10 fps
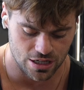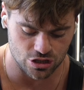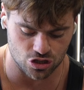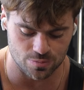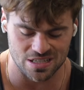
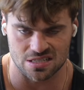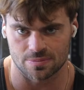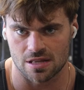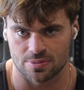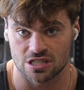It should be
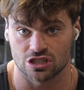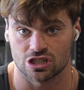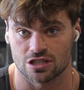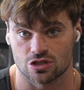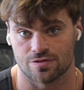something that
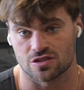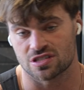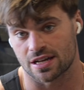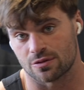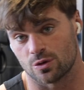potentiates you for the
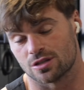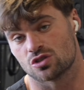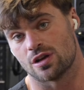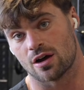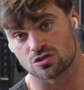second one.
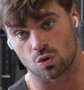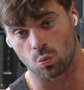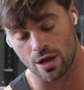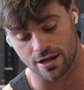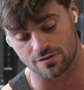So now it's a
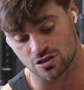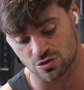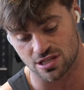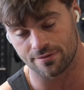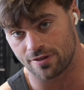wave. So
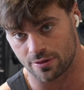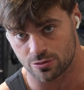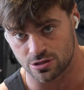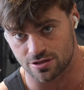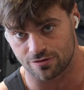
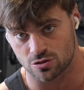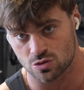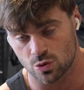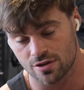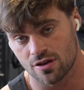753 is the
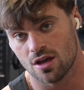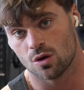first wave.